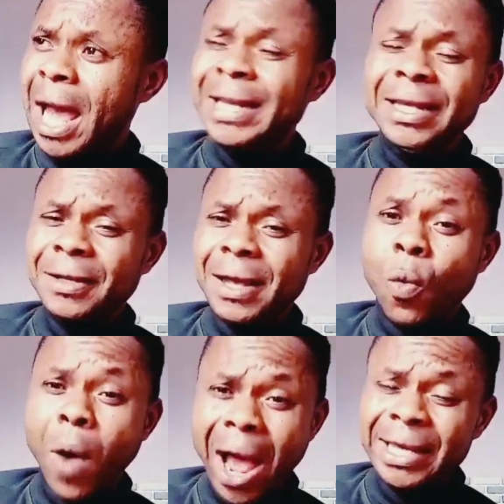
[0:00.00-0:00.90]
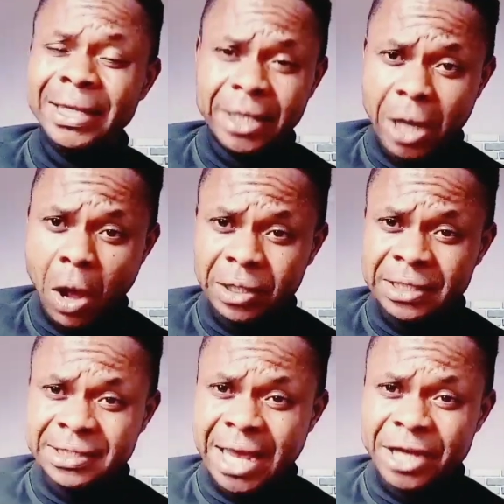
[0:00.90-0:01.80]
in the
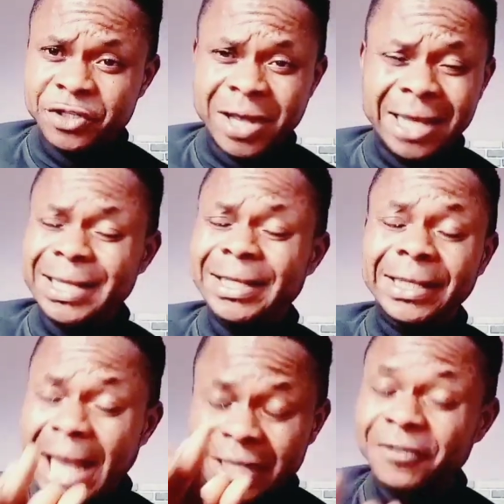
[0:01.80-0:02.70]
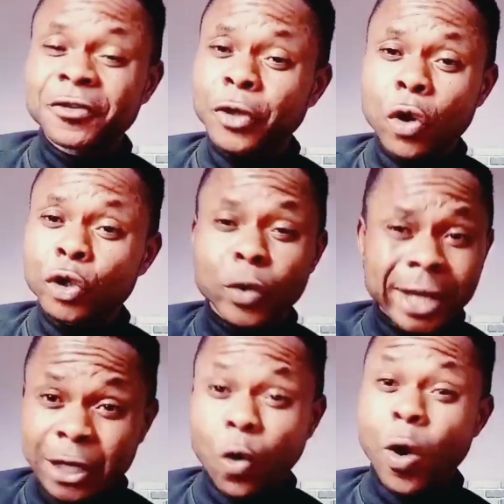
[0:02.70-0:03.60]
organization, I did not even know you
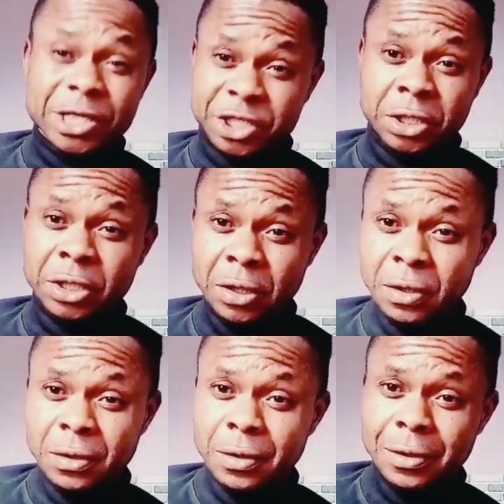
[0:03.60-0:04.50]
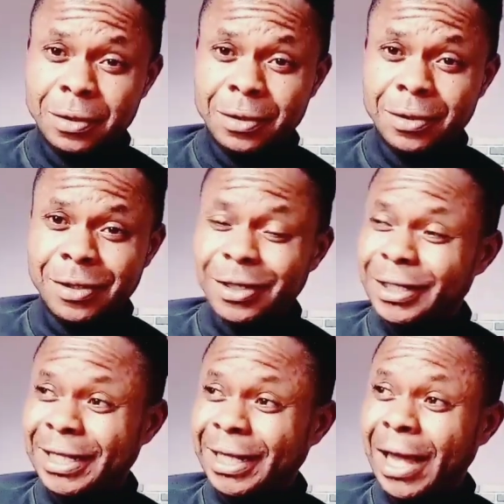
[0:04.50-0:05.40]
can question
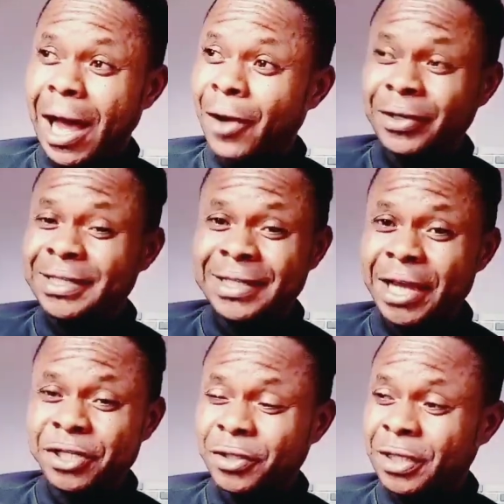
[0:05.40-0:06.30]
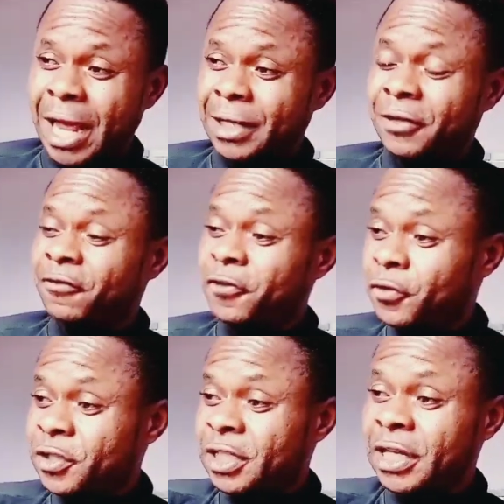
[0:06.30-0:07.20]
the organization, that if
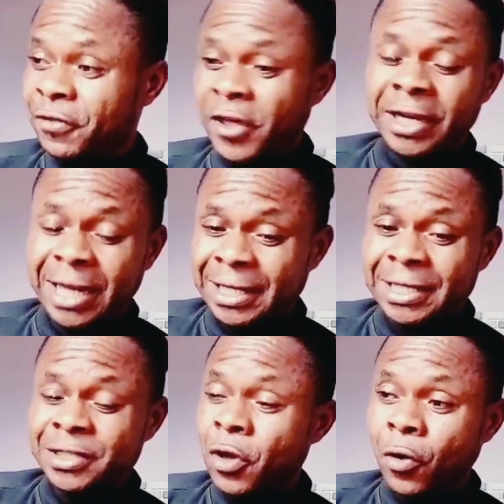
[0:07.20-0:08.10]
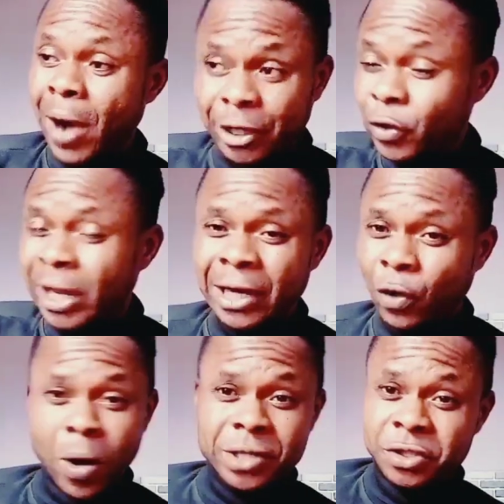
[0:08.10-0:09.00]
you see a thing that is not right, you can
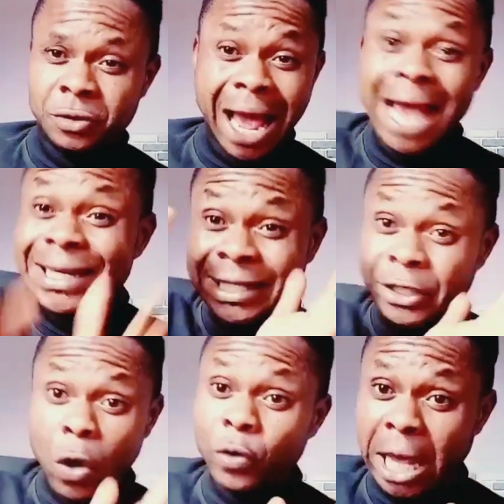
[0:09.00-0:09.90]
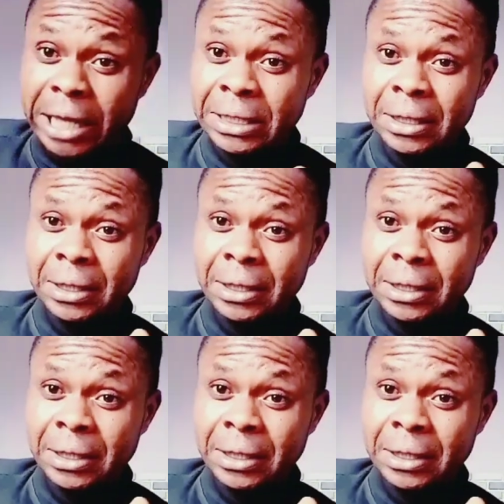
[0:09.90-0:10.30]
question. I didn't know that.